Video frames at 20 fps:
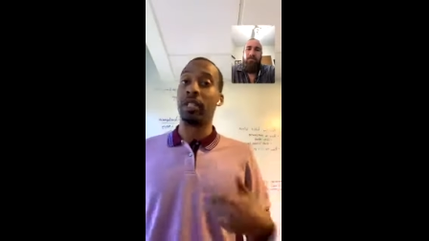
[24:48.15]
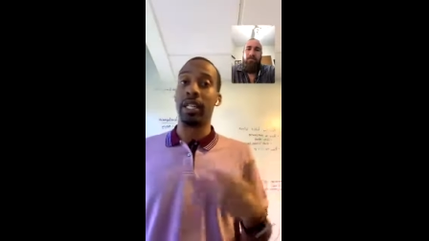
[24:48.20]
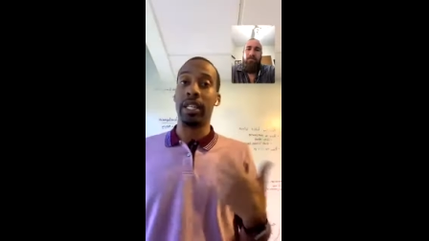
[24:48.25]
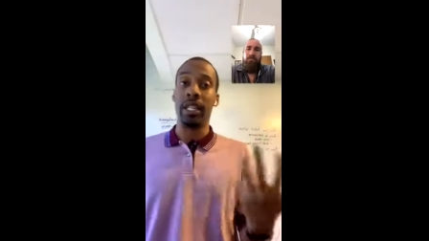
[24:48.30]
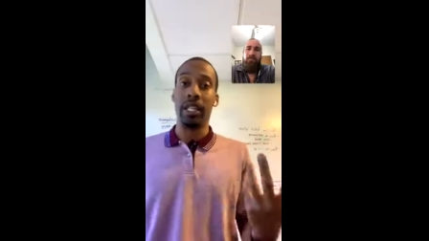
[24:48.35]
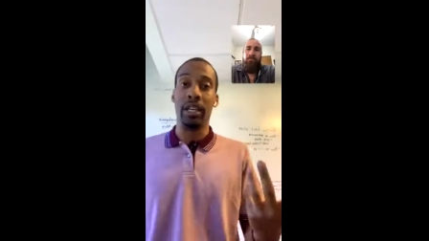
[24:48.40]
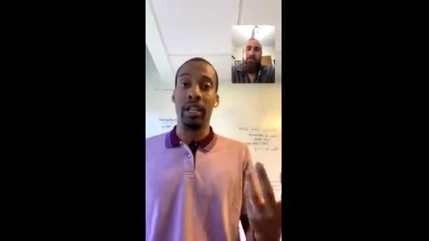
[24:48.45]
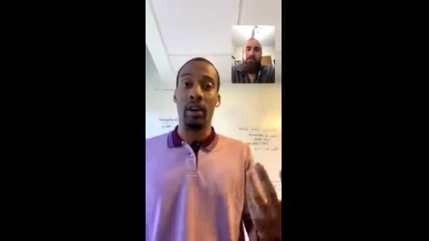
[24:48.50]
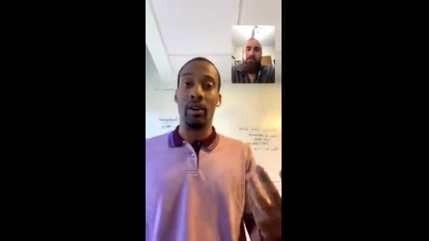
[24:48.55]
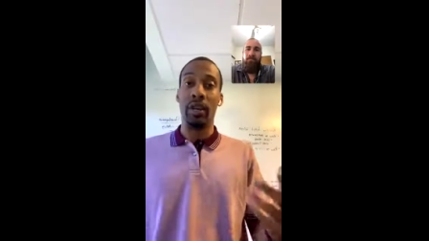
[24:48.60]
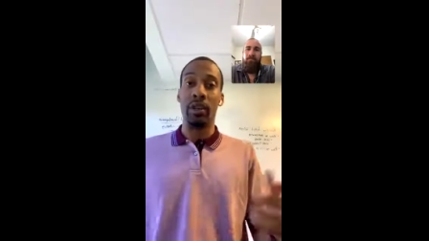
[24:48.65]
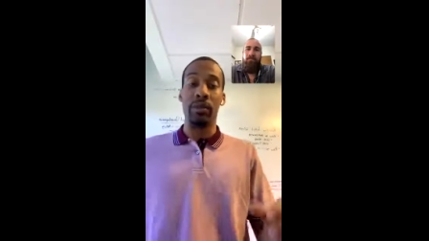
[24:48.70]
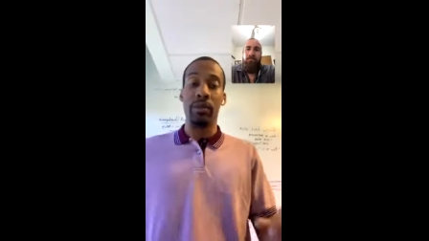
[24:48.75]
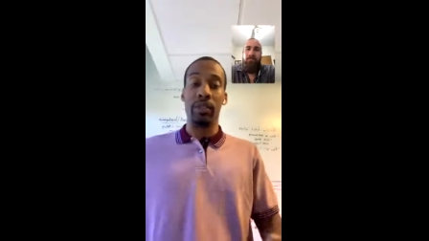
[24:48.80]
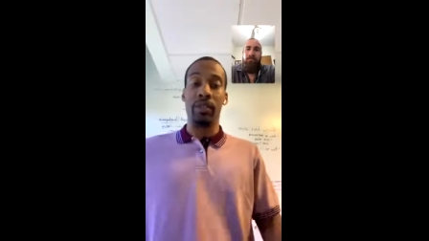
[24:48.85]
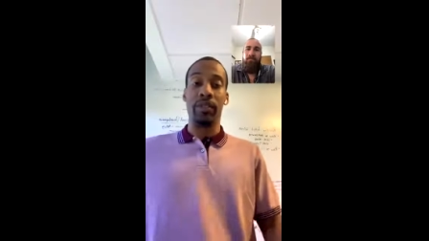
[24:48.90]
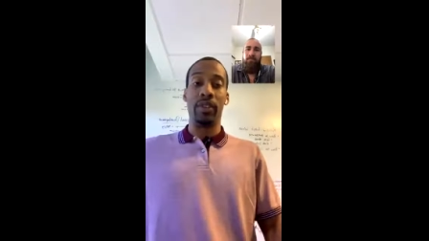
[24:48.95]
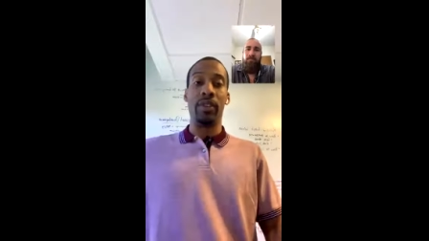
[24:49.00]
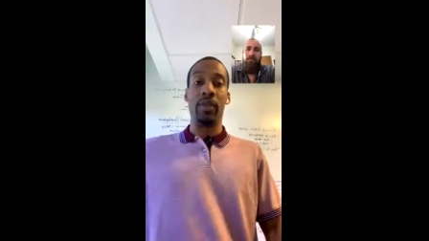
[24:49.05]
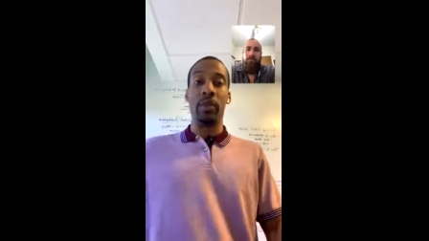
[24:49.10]
I didn't know he
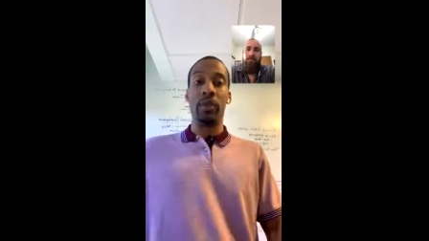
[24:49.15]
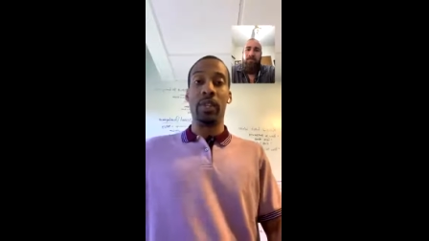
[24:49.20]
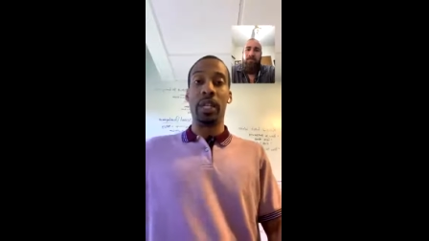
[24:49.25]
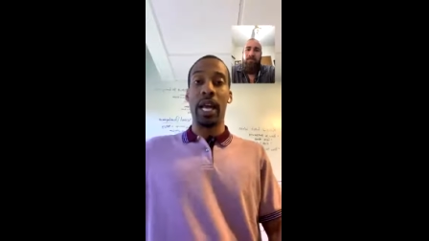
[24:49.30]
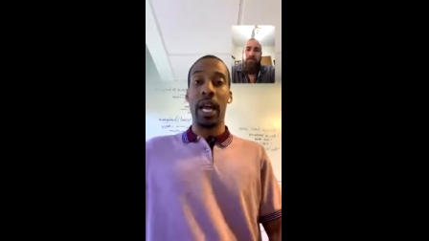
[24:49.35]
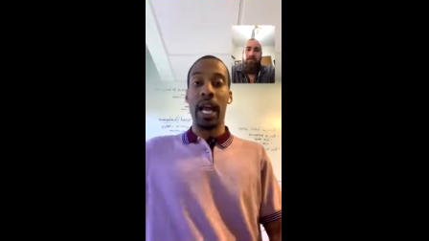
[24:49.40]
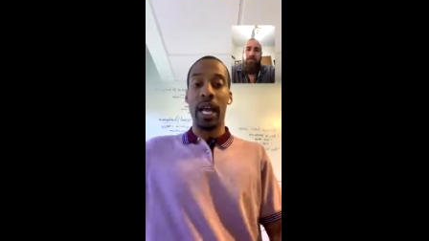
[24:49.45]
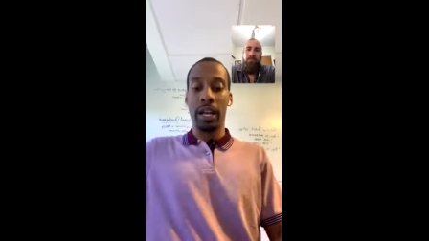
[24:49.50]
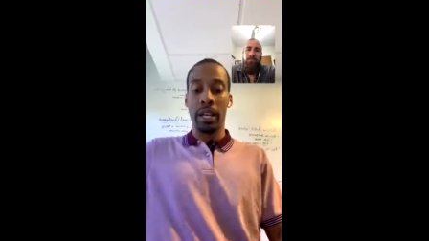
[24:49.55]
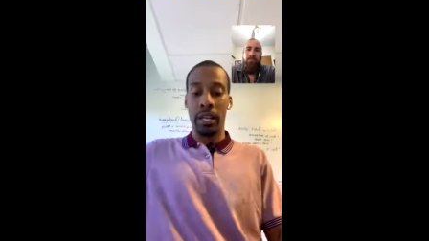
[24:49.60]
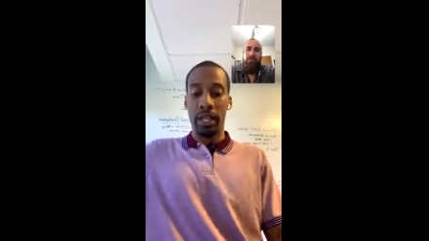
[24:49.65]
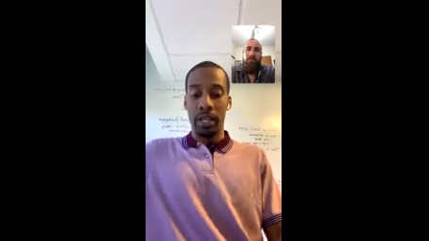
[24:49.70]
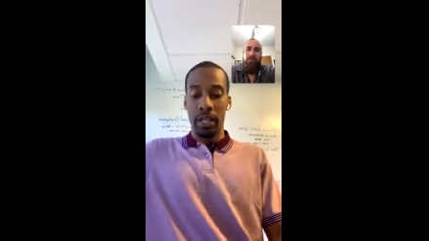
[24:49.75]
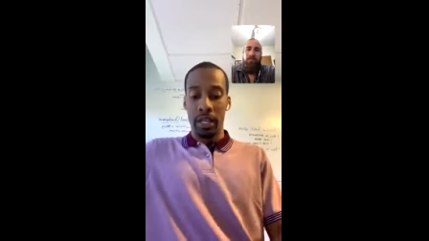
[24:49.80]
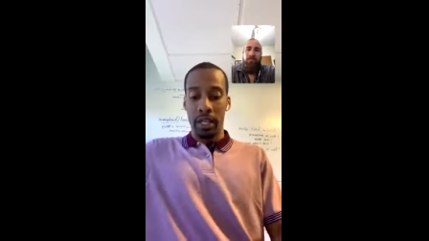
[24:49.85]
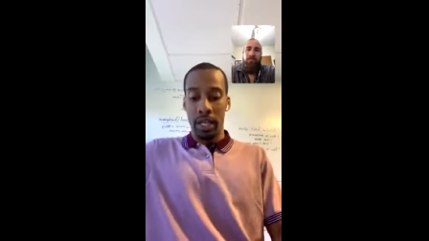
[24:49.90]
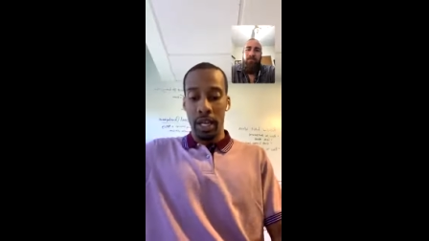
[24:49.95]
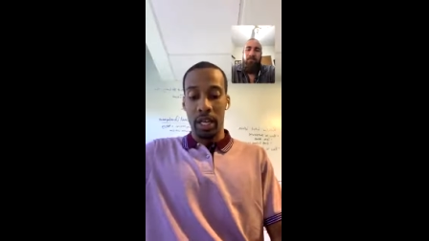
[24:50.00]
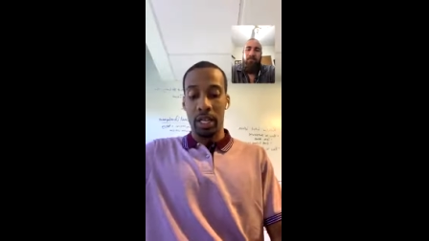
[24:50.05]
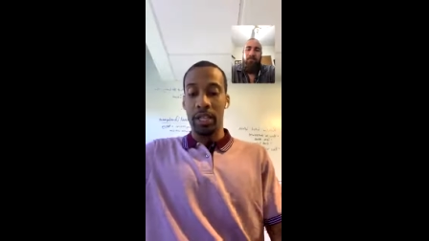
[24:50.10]
was even doing that
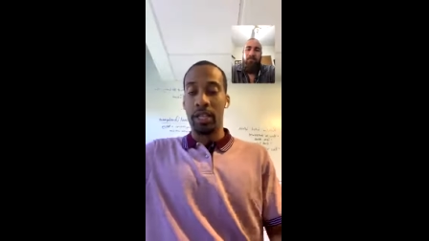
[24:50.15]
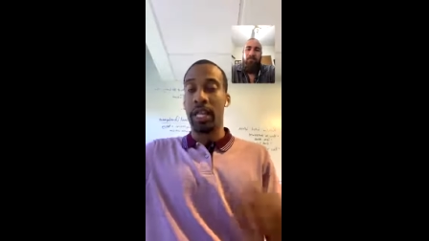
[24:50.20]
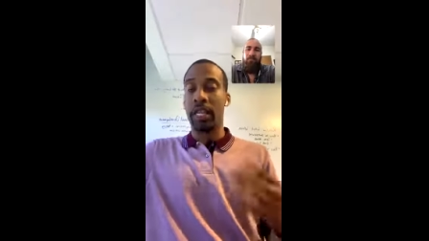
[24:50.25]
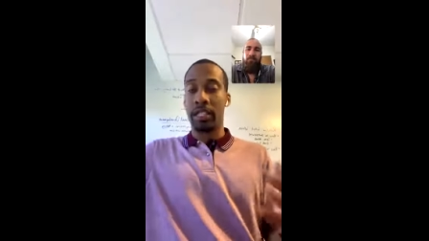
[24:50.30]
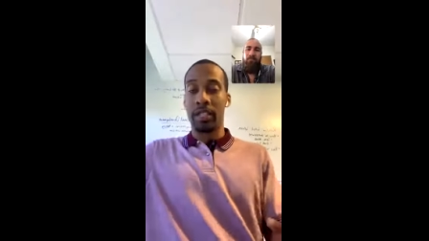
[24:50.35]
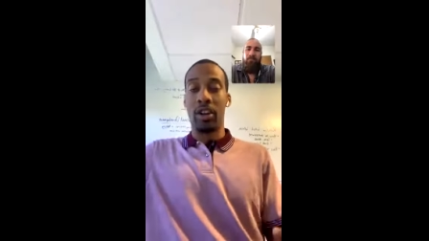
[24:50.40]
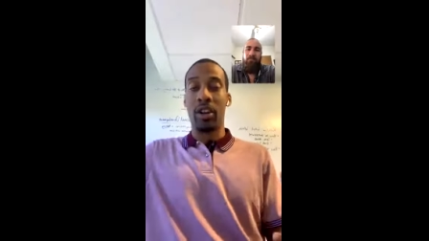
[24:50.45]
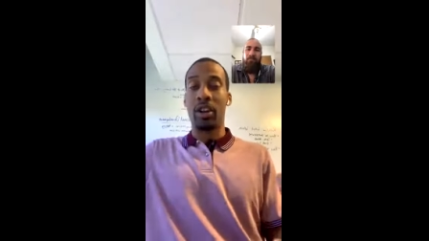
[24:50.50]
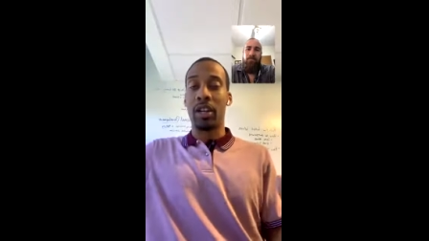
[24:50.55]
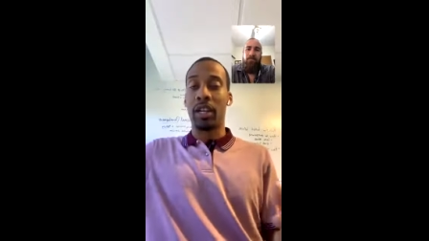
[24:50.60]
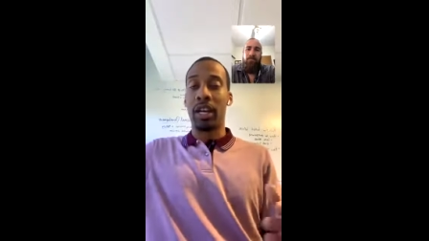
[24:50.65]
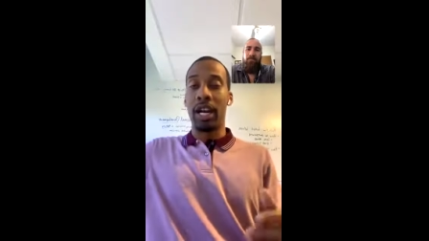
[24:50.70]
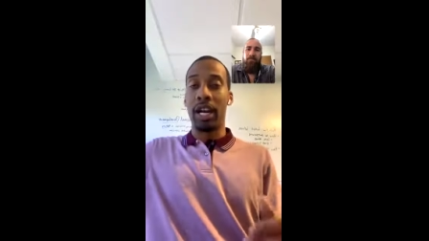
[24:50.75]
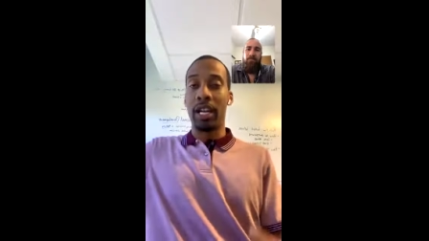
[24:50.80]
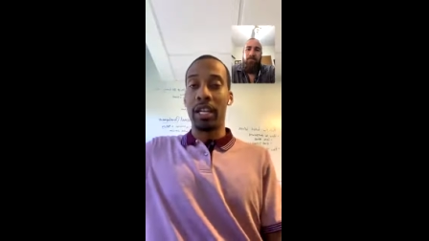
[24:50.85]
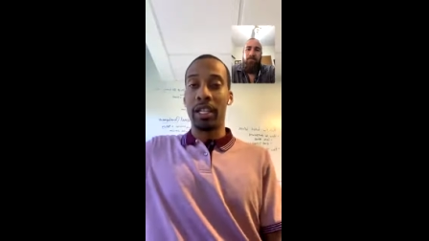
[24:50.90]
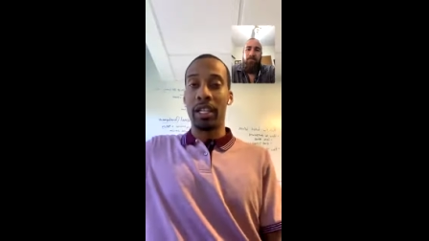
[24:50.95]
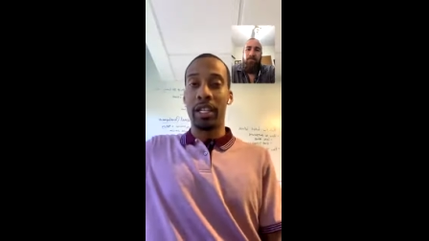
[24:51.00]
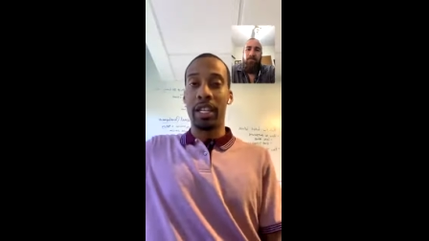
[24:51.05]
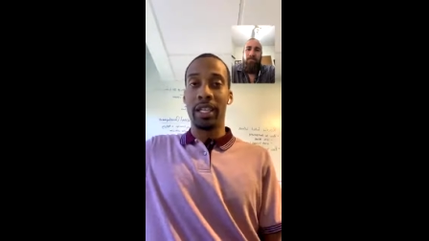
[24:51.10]
because uh, I can talk a
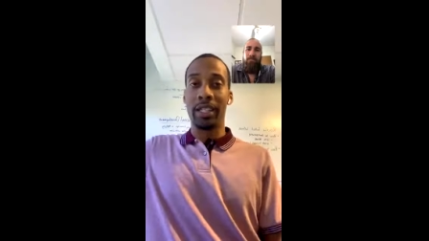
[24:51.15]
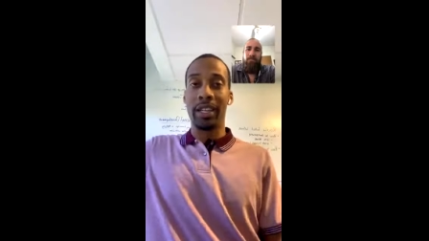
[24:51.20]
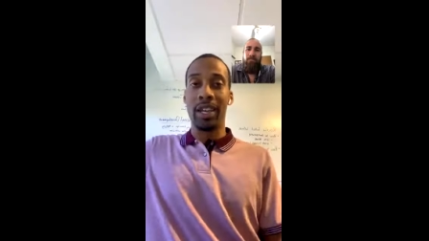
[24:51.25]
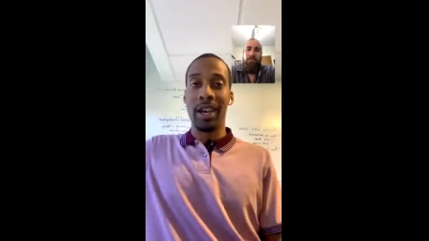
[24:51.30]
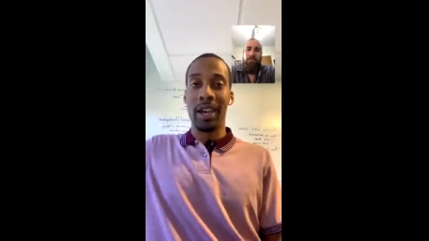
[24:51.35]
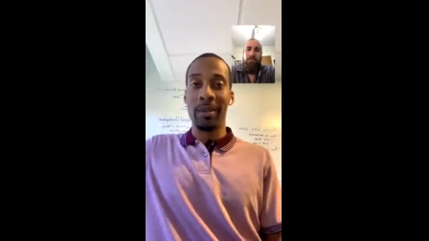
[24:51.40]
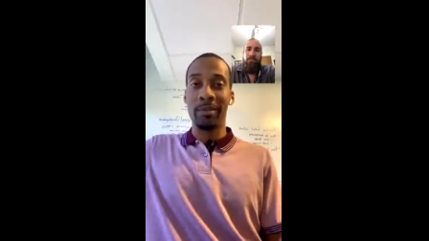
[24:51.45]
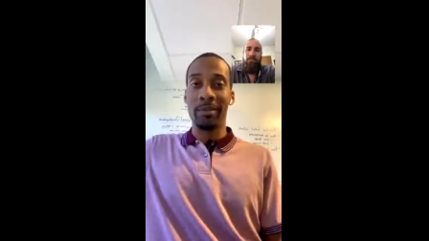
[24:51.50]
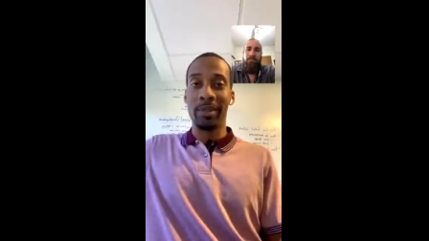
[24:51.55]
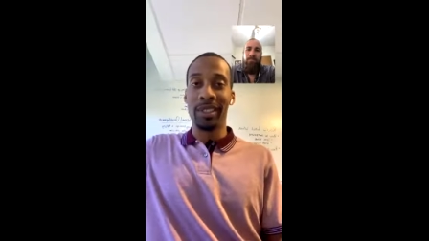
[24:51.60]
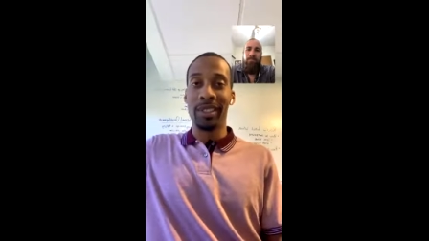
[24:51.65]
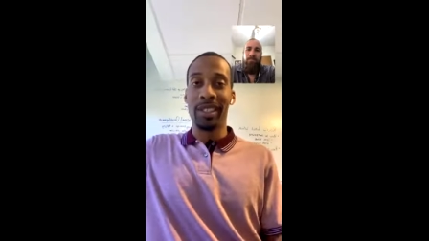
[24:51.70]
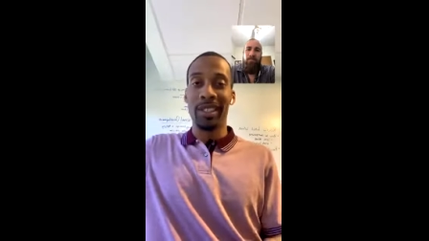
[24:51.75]
lot at times.